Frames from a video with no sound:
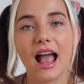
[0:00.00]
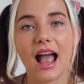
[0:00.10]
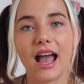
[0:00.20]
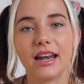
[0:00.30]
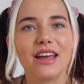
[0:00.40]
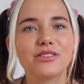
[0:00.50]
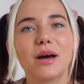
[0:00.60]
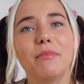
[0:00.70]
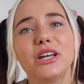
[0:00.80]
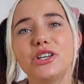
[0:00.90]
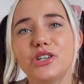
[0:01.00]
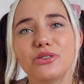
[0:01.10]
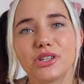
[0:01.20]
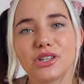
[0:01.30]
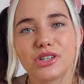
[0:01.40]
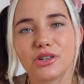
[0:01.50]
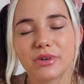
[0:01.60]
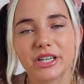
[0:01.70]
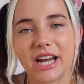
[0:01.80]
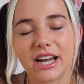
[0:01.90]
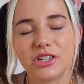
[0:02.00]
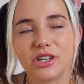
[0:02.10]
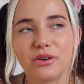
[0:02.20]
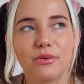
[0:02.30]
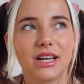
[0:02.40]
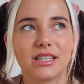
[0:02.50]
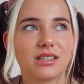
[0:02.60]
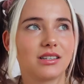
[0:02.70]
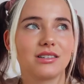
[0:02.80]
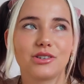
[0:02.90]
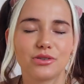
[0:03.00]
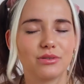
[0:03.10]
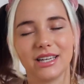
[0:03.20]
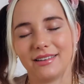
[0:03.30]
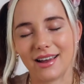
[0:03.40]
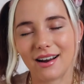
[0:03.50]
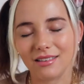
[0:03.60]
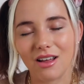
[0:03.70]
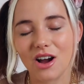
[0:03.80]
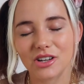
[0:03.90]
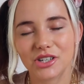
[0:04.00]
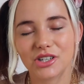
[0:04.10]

and if somebody chooses to reject you, it's truly their loss.